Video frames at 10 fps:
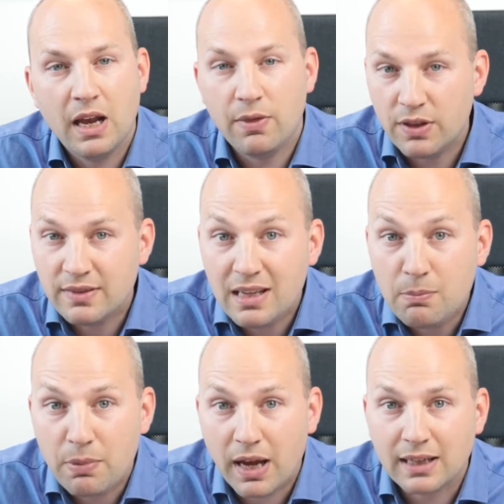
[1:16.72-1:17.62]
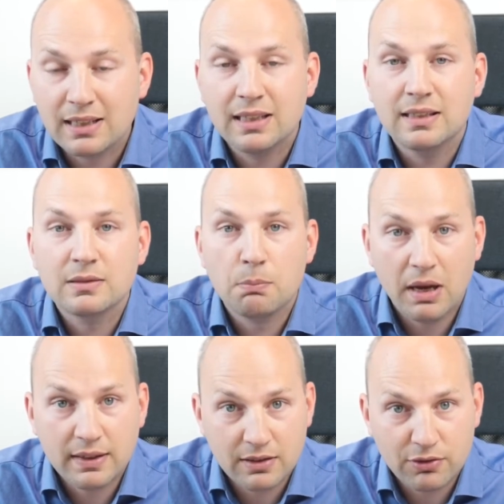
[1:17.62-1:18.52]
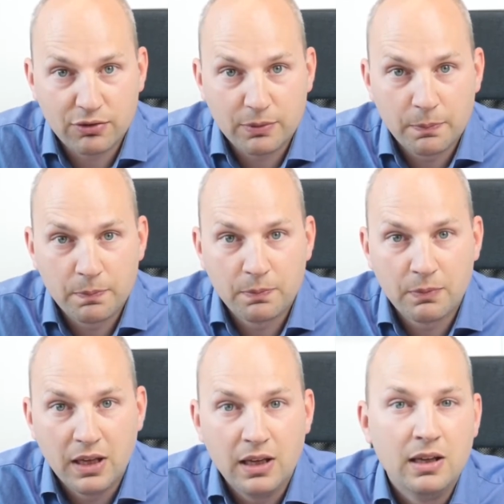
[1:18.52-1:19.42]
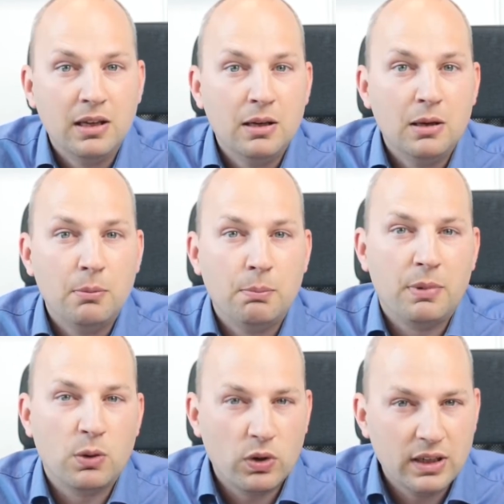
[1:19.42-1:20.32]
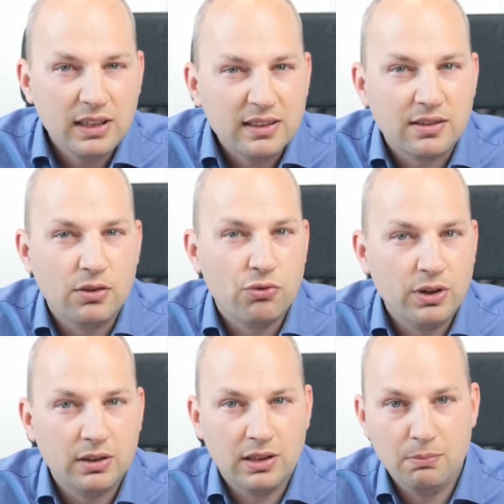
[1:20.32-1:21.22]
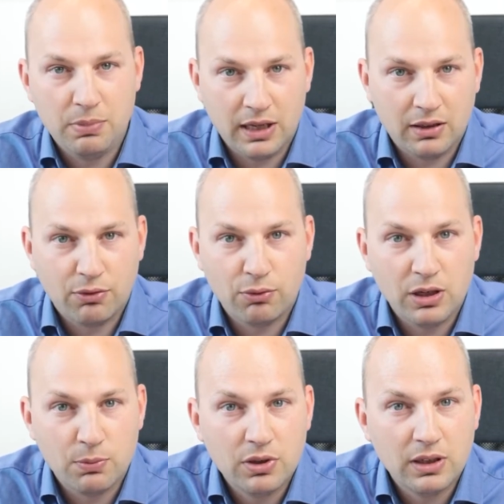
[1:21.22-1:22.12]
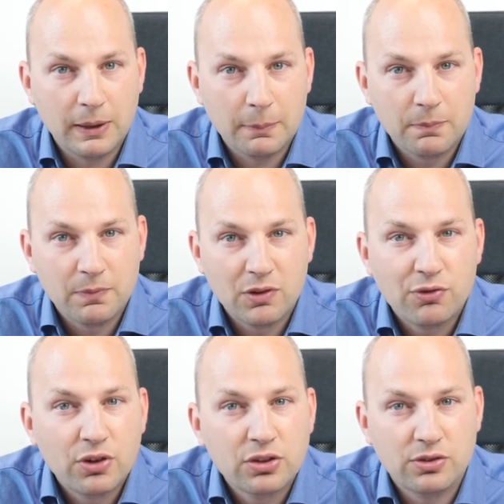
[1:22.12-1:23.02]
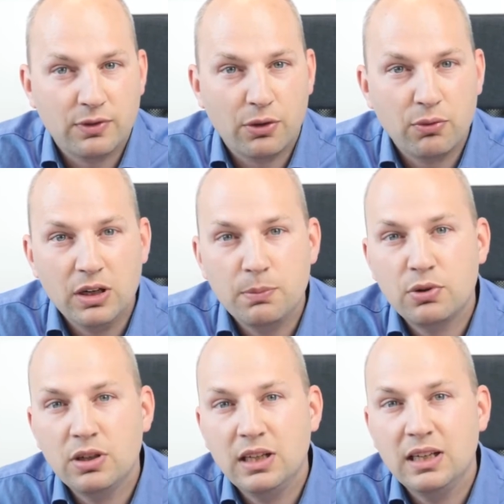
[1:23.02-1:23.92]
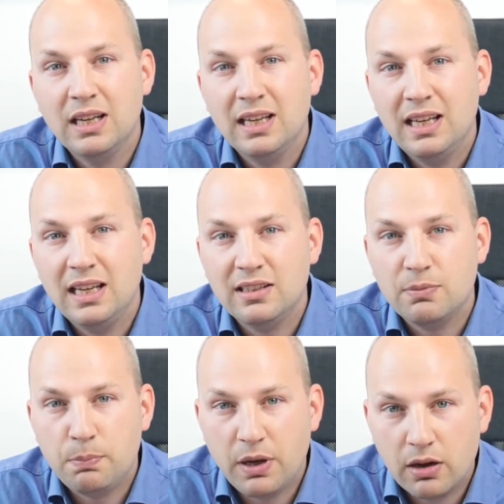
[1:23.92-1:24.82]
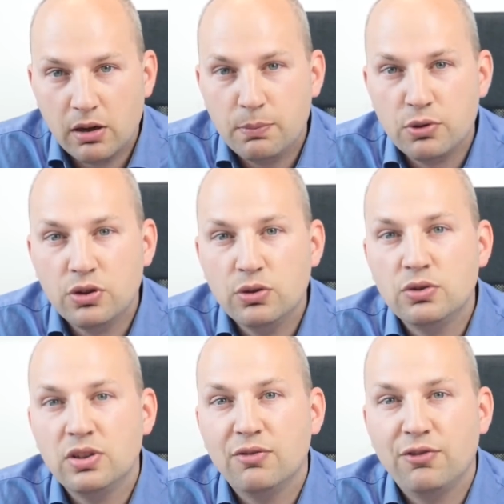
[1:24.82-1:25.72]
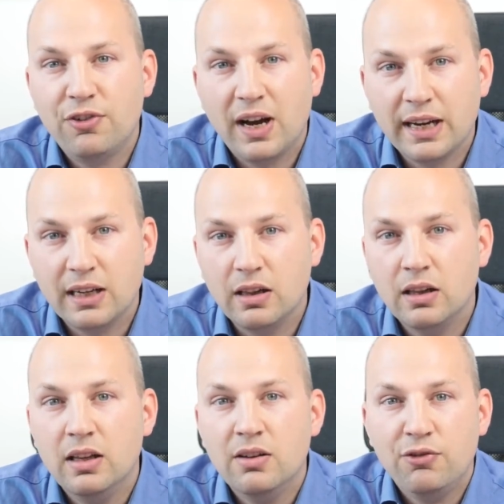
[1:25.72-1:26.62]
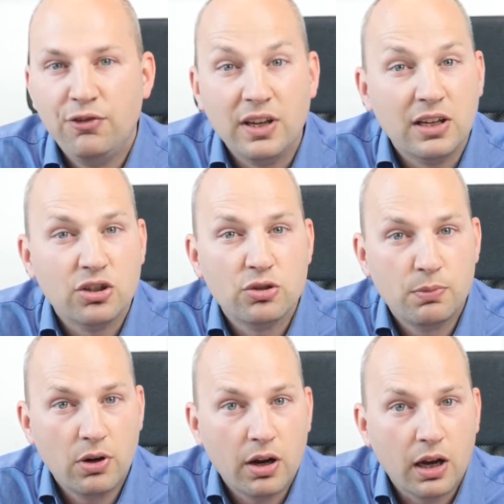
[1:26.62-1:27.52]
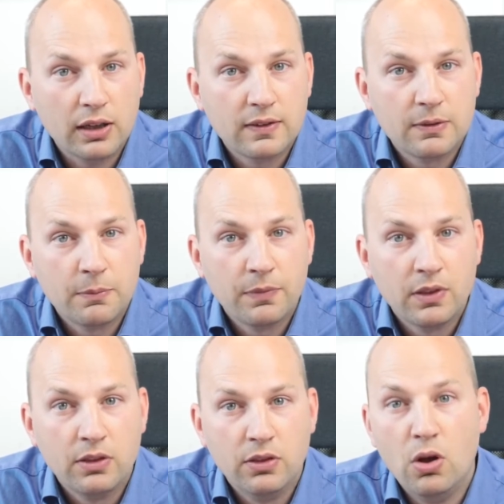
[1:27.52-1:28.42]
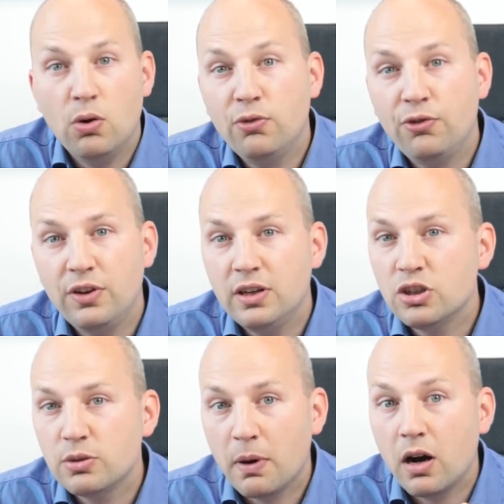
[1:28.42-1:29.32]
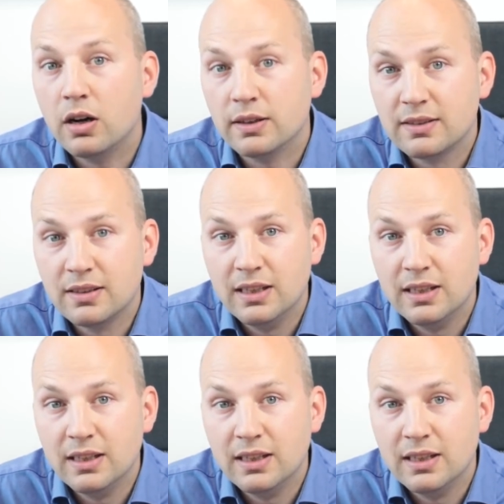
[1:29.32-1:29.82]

and this impact is massive. But what is the real impact of 3D printing? First of all, 3D printing is barely producing final finished products. No finished part